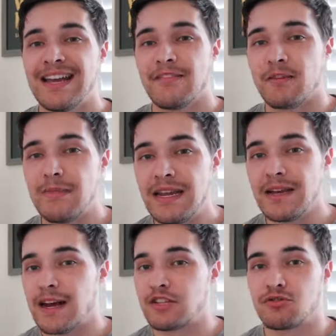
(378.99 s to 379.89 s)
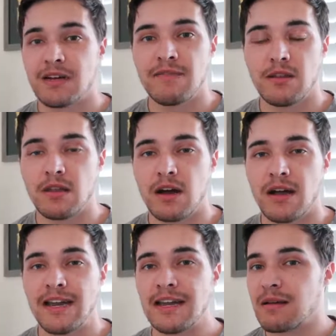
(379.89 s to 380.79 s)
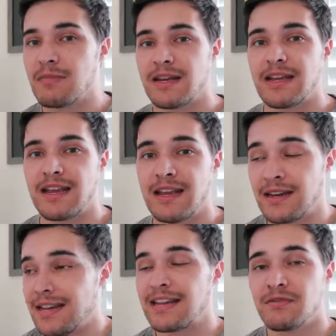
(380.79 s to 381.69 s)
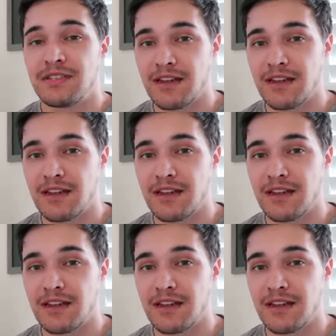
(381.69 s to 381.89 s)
for me, I travel a lot, and it can